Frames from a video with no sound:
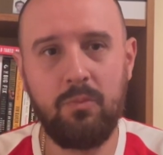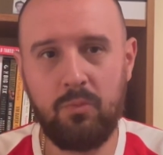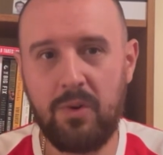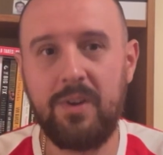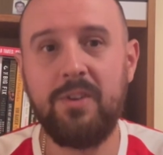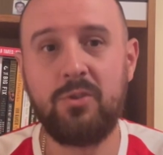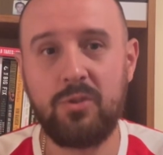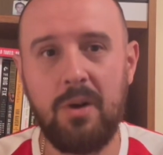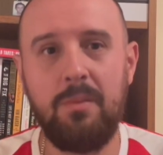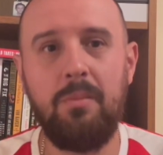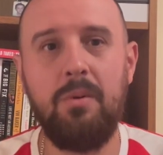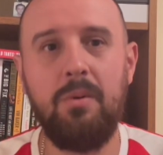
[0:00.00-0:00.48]

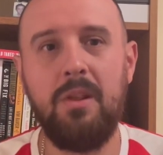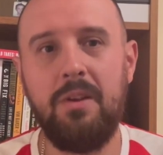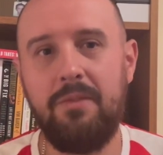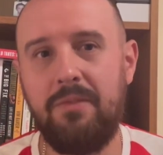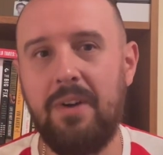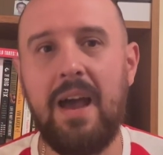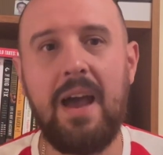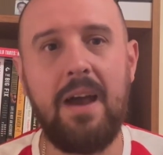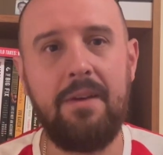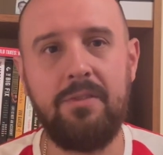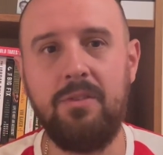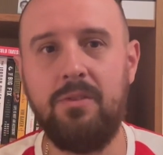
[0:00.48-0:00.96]
in trouble if
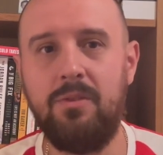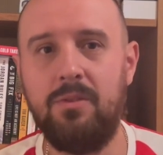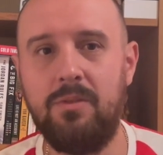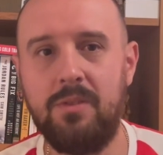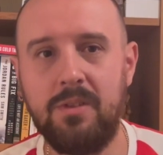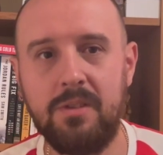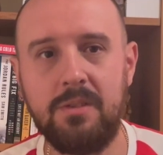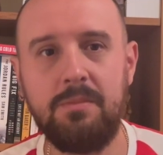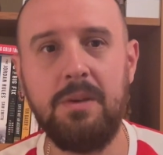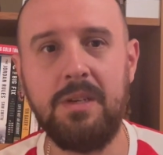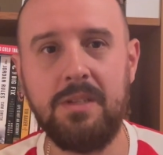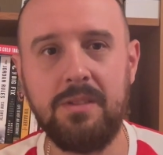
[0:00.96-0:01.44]
I have to do
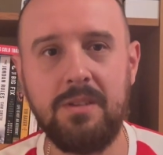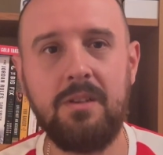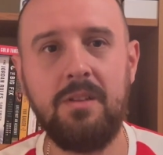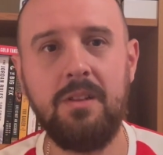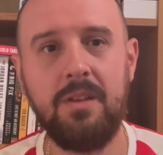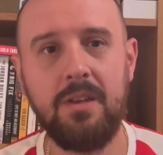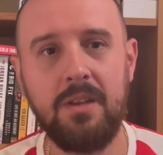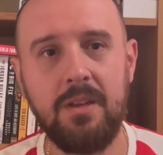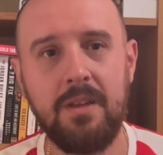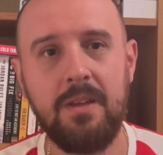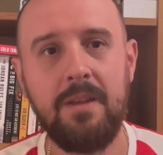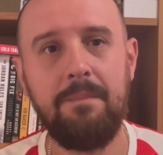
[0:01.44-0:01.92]
this.
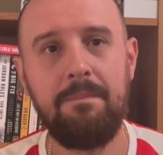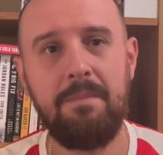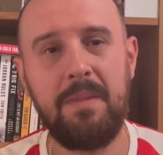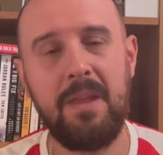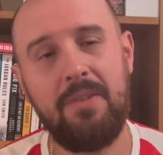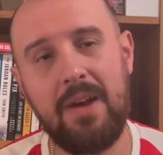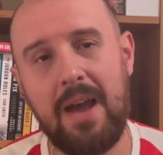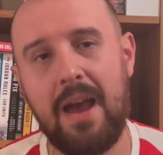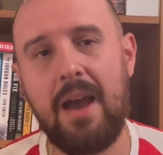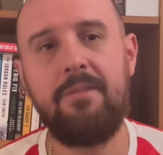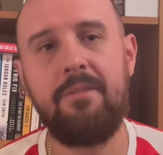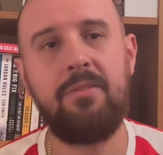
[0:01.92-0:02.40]
Basically,
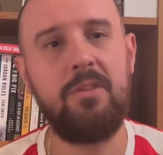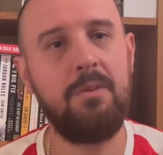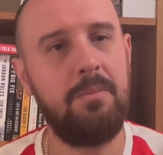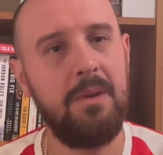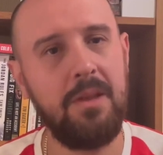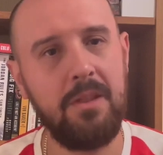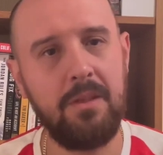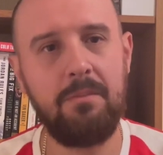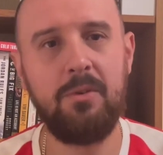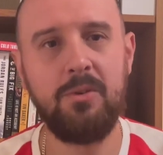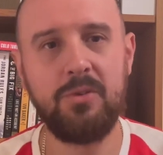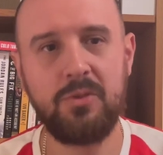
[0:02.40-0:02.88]
if I have to
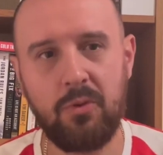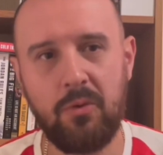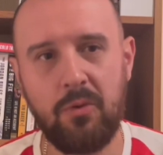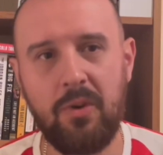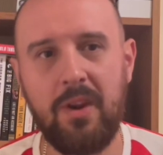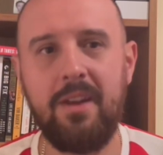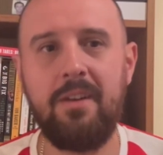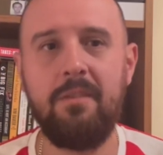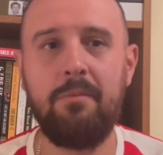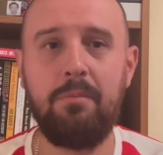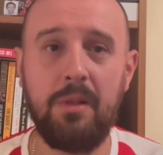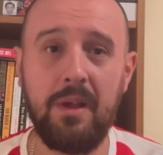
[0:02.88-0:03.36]
be the most
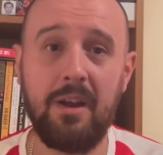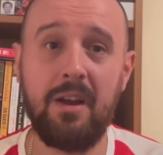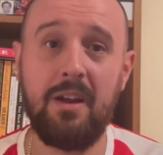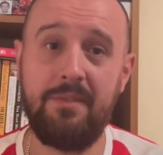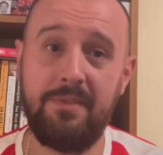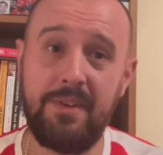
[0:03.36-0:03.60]
creative player,